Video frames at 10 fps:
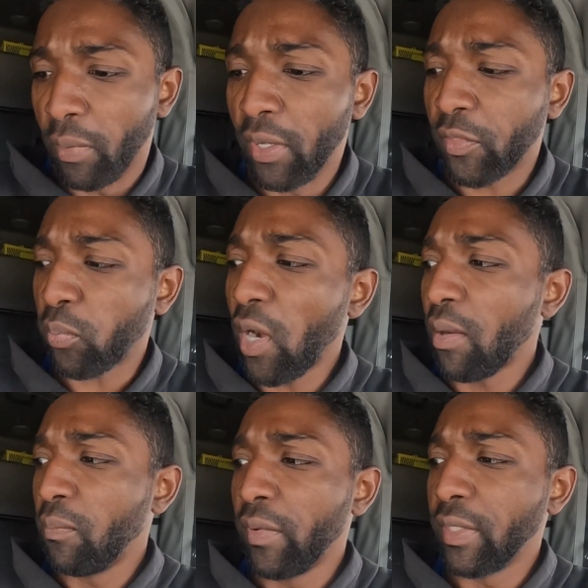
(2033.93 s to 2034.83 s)
But the
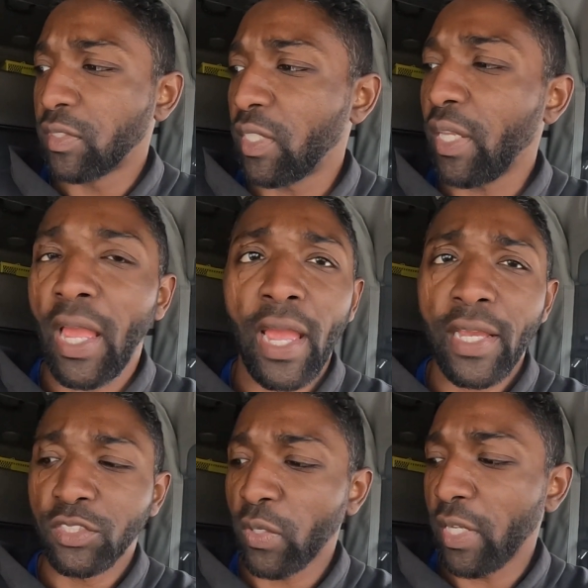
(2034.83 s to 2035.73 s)
problem is the
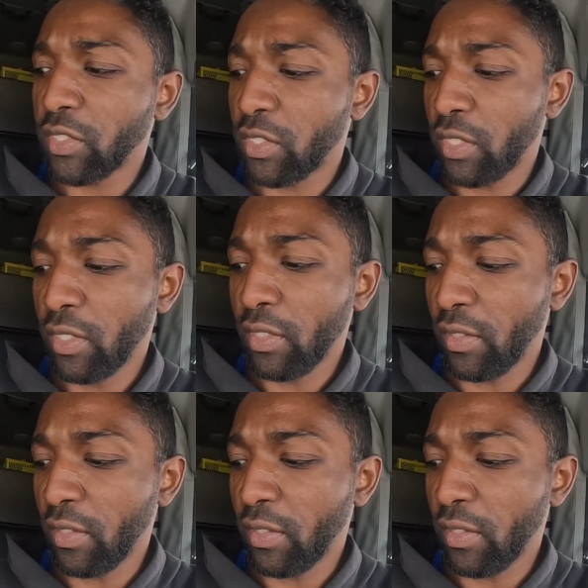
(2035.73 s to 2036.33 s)
address